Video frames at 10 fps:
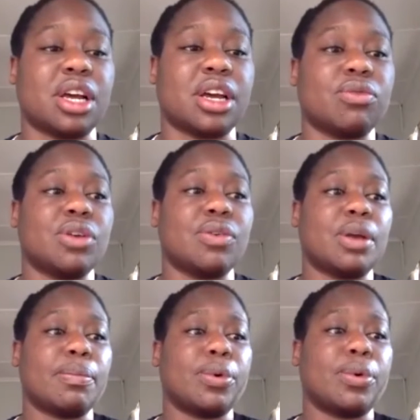So
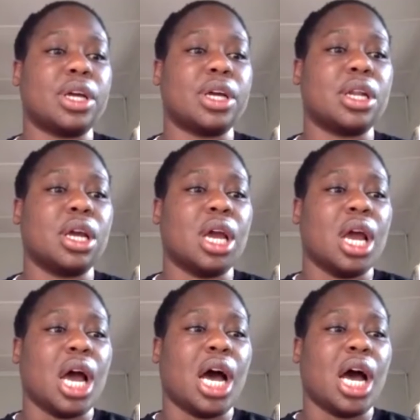that's like really, really
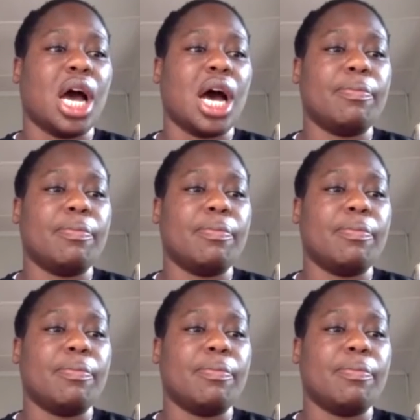important.